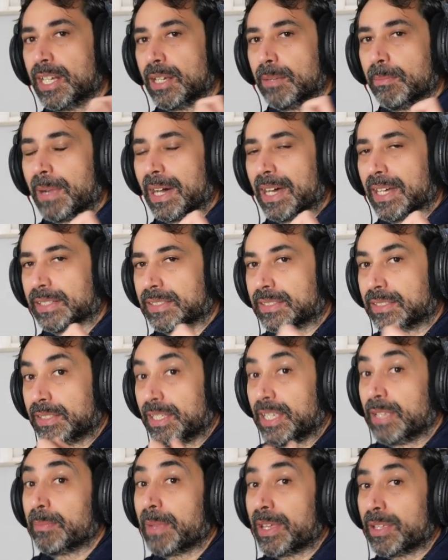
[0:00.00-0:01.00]
But
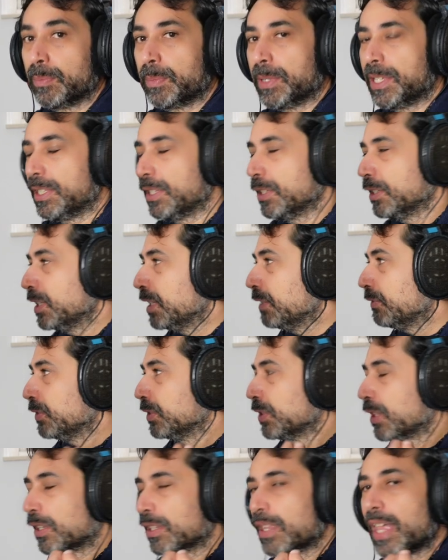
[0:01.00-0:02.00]
in my opinion, if you
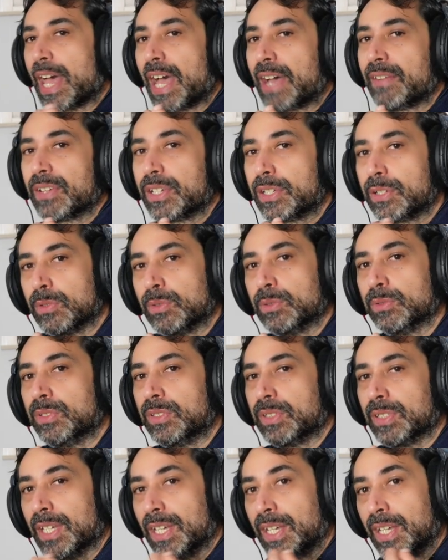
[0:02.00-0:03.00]
don't have a
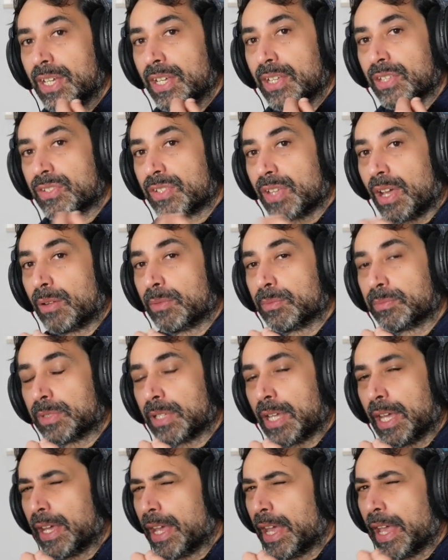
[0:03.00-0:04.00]
good sound,
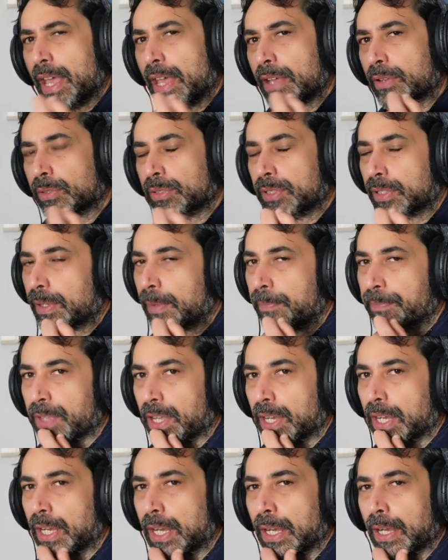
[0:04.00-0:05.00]
a good
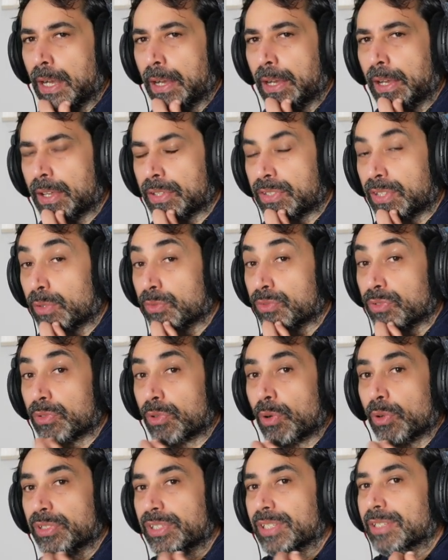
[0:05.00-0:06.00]
source
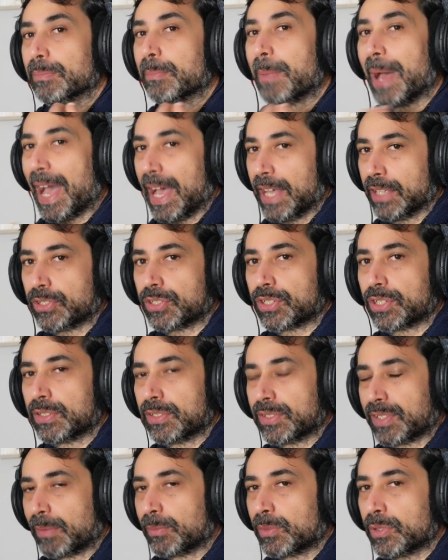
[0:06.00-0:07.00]
recording batch,
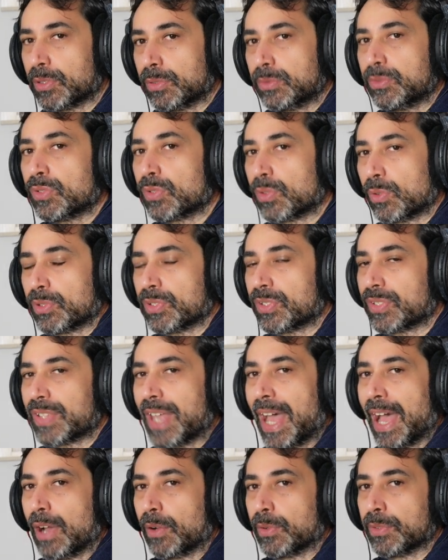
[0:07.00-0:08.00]
some good source
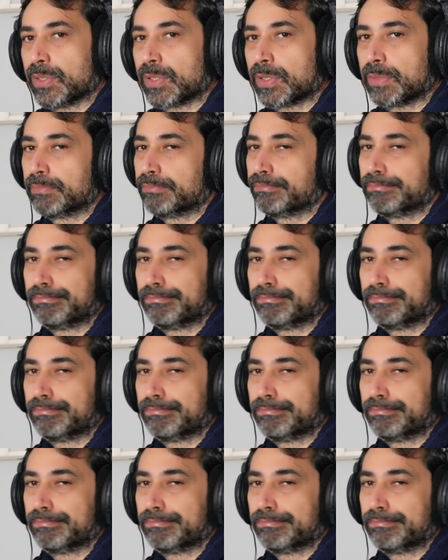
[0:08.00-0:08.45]
sounds,